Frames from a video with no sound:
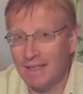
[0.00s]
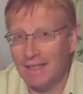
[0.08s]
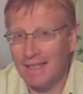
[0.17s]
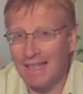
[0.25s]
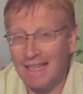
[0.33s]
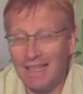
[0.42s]

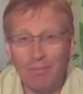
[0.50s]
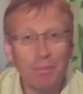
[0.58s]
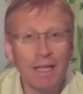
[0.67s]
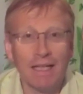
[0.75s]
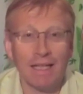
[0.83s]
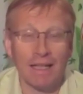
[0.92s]
Again,
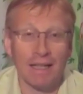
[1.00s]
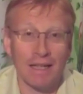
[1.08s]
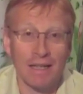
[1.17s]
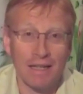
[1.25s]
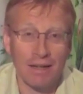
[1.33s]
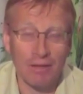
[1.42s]
completely
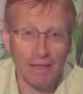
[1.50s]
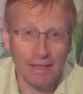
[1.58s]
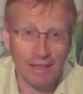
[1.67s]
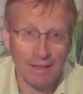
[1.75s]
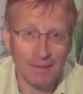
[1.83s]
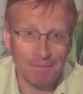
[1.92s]
unnecessary.
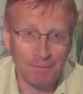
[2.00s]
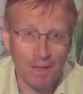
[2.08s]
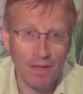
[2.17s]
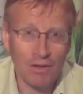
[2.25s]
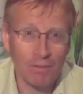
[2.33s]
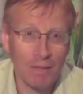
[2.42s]

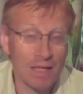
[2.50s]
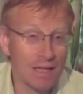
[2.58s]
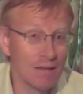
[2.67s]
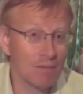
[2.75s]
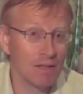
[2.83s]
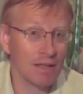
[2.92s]
A lot of men
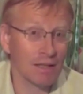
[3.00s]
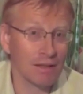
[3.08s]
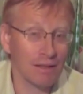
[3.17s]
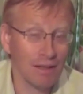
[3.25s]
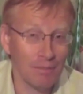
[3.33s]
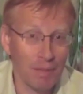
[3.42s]
seem to think
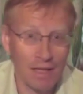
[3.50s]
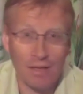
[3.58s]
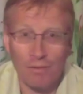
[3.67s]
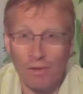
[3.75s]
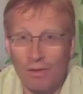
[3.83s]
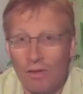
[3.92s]
that their
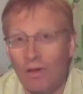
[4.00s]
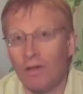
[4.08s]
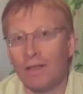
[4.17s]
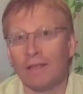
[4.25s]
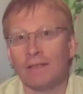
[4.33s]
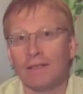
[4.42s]
penis will look
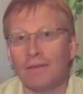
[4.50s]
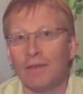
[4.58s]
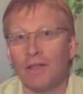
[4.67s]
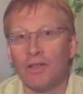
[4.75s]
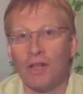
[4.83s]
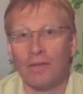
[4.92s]
longer if
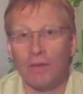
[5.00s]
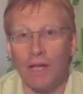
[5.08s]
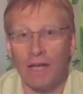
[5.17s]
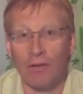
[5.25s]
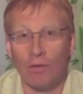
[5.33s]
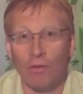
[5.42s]
they shave the
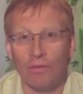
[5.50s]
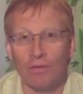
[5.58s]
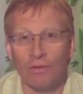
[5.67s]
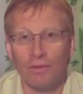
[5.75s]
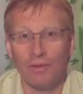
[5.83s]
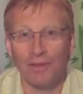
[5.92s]
hair off,
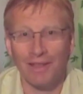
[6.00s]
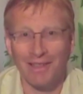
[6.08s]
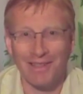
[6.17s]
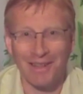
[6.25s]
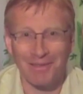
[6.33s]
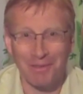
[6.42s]
or they
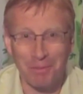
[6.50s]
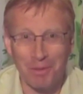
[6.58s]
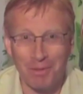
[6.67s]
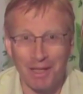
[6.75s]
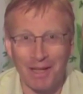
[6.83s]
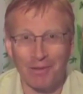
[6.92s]
shave the
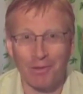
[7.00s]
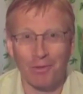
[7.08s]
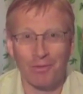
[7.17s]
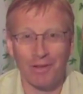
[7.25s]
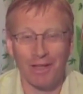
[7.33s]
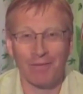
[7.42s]
pubic hair into
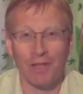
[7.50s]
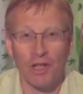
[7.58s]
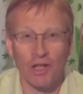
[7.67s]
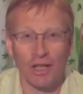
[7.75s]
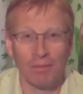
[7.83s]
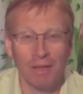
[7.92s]
a funny V
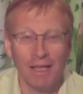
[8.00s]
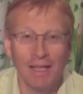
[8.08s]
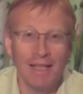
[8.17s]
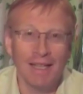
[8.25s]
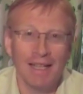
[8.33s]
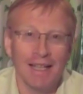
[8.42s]
shape.
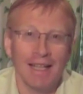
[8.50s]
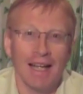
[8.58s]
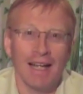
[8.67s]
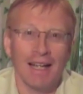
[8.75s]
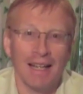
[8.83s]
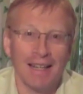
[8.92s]

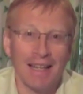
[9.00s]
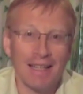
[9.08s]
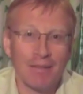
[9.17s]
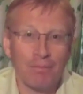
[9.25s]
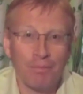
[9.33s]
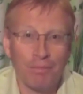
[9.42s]

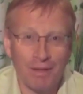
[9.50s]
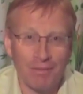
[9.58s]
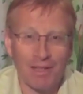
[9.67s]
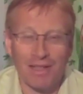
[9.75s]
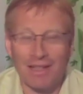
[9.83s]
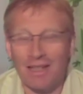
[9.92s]
That's pretty
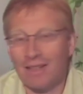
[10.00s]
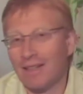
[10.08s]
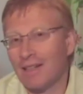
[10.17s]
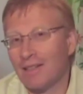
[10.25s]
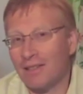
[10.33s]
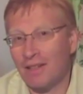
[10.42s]
much a
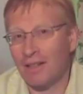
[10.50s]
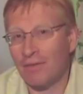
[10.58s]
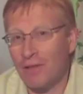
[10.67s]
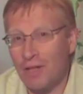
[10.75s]
telltale sign for